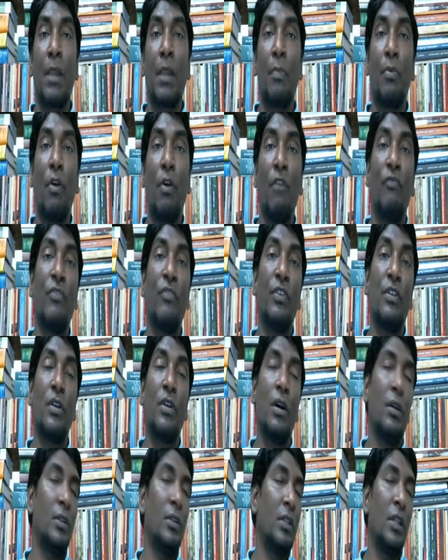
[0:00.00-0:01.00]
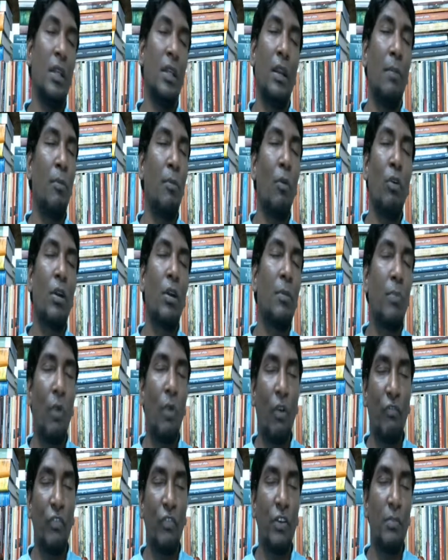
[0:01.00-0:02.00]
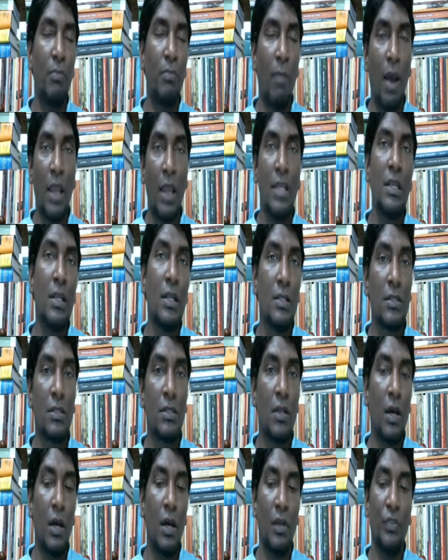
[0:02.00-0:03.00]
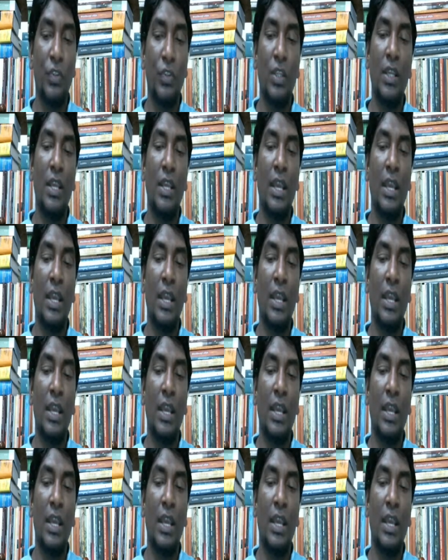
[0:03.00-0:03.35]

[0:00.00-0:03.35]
profit uh, the reported profit minus the